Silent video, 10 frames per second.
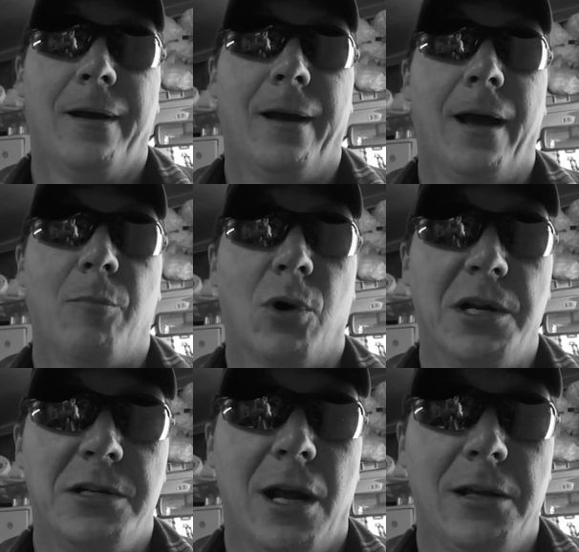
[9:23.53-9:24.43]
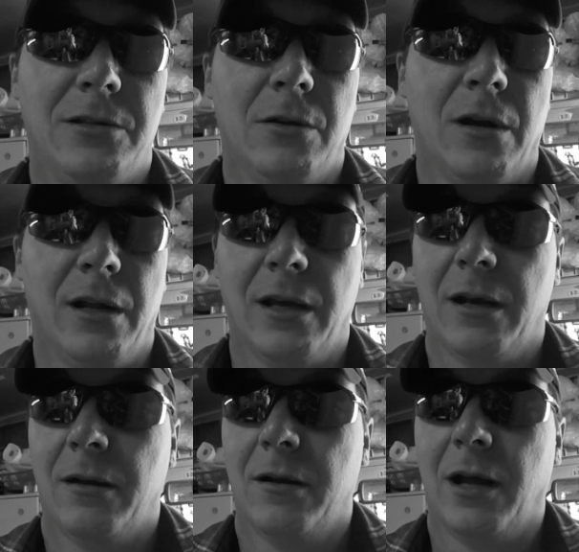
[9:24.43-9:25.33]
I appreciate you tuning
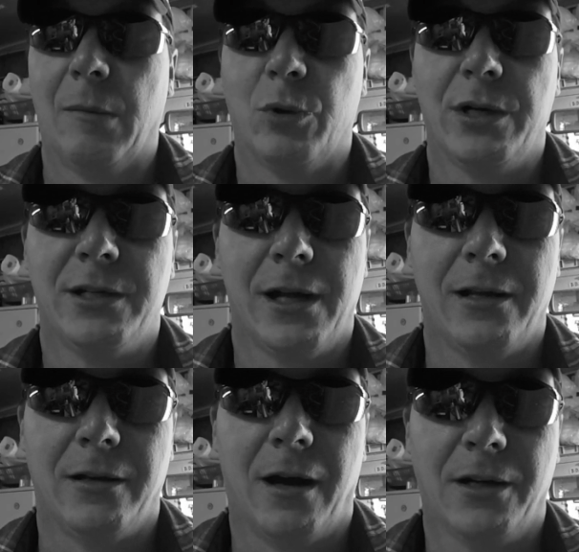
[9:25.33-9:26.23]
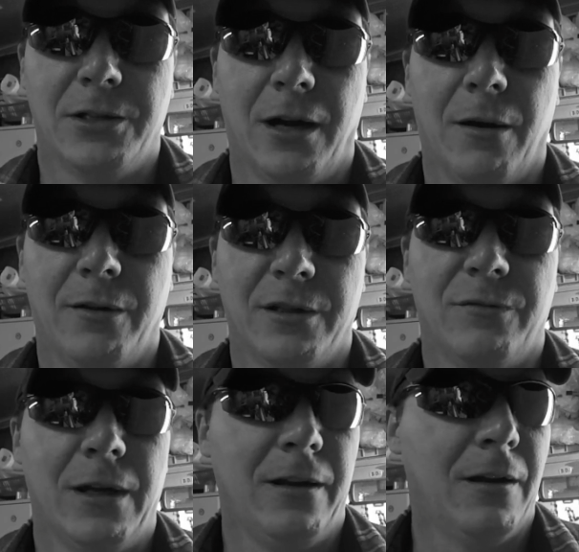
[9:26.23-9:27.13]
in. I appreciate you not sharing this
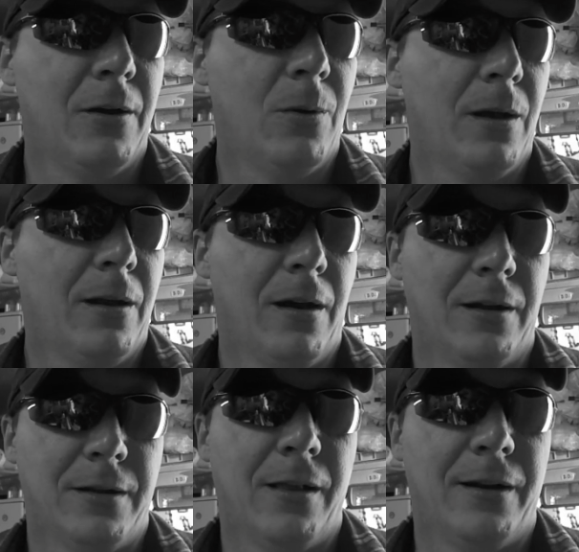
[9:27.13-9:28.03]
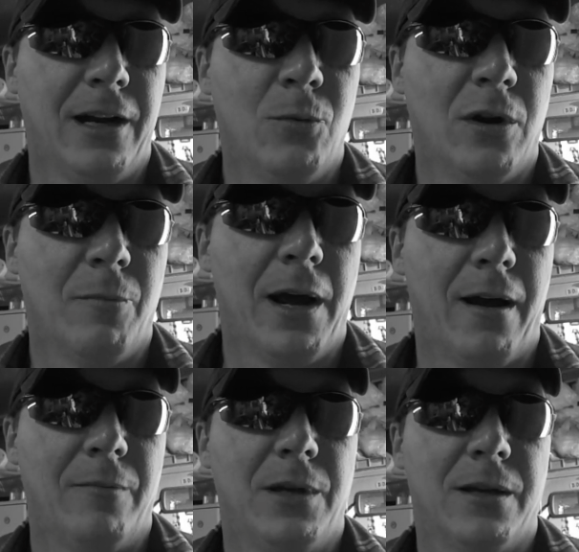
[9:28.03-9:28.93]
video and not telling anyone
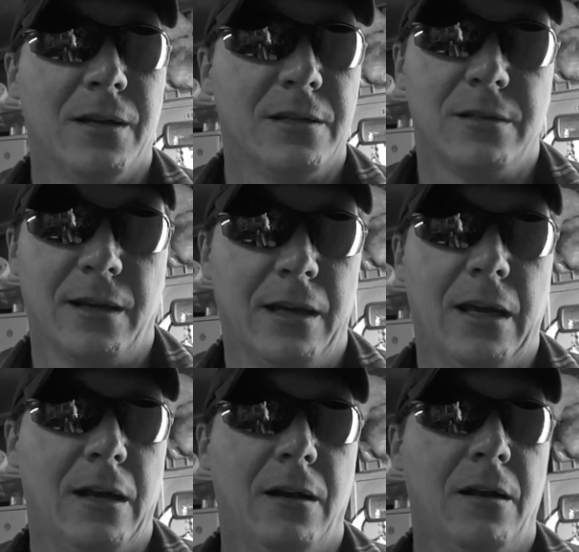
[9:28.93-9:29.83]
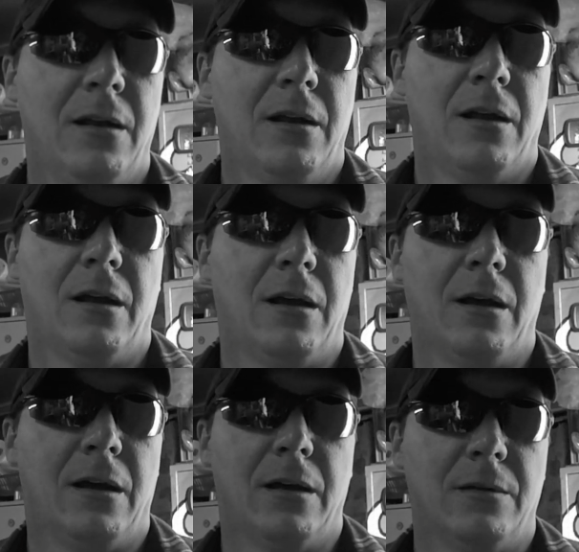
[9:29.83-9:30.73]
about it, because, again,
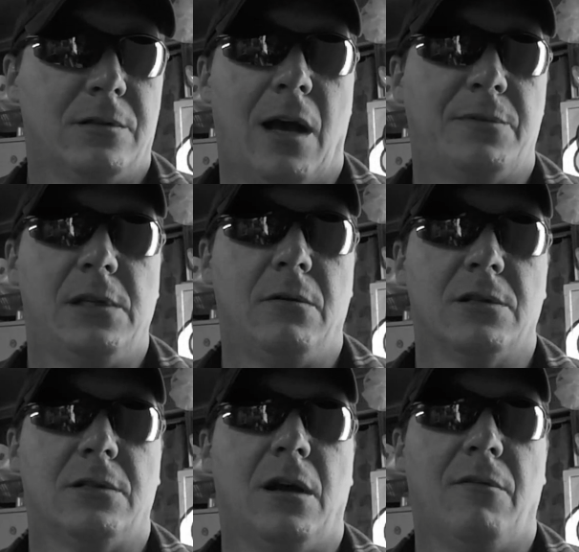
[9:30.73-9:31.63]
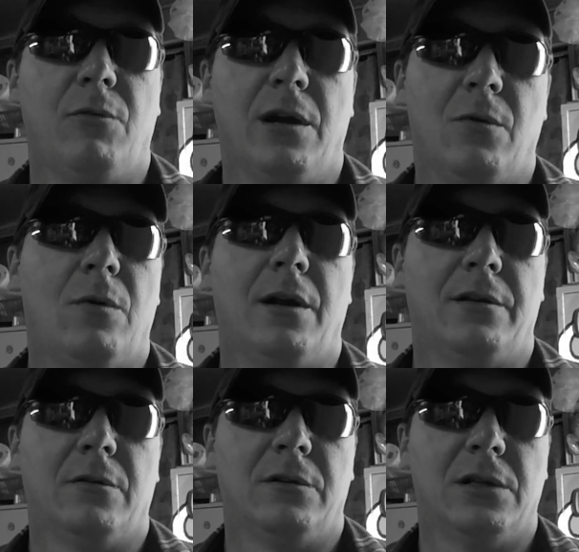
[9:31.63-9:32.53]
top secret stuff. We don't want
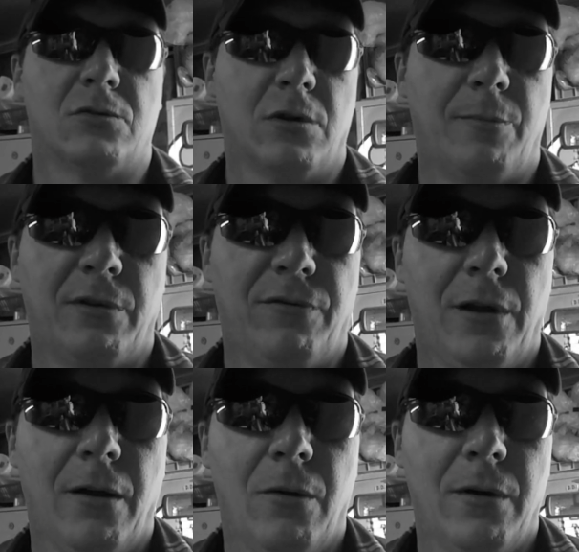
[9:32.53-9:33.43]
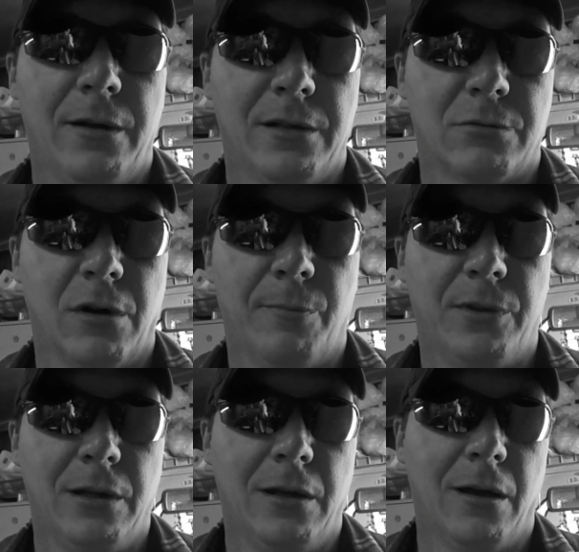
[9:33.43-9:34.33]
to disrupt the flow and
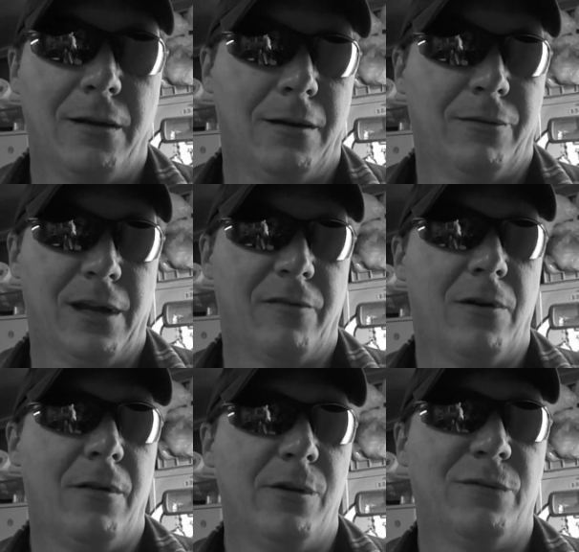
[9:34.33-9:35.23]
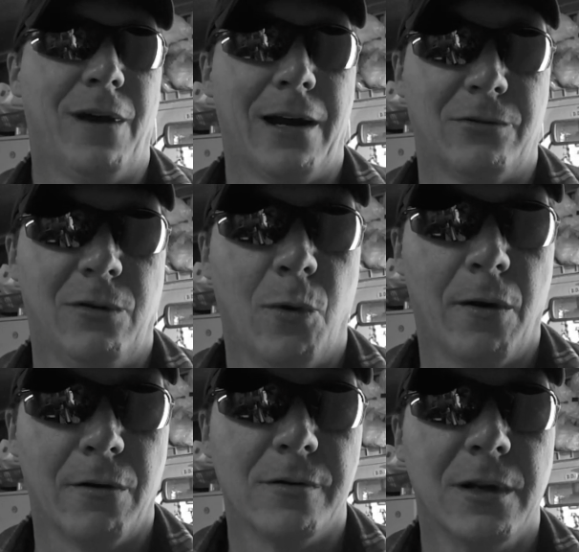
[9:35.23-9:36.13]
disrupt the, you know, think of all those factory
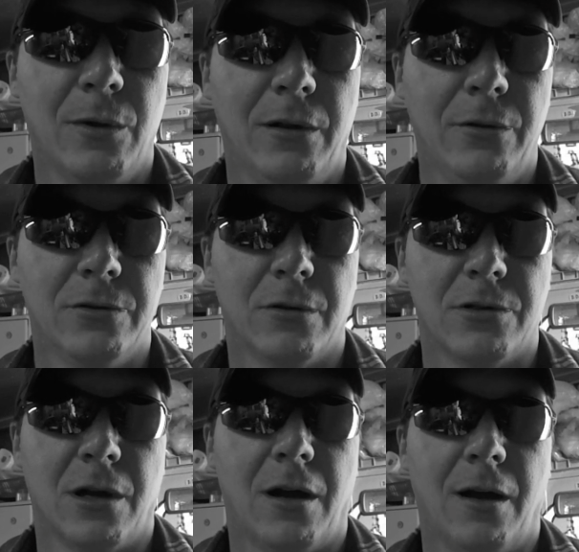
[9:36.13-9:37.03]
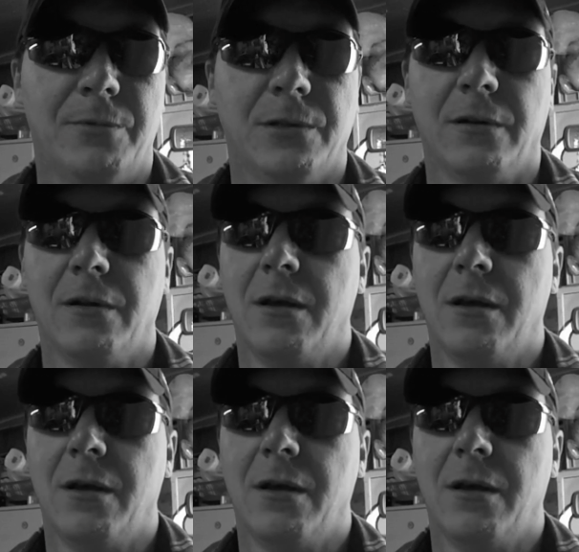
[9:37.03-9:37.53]
workers that would lose their jobs, and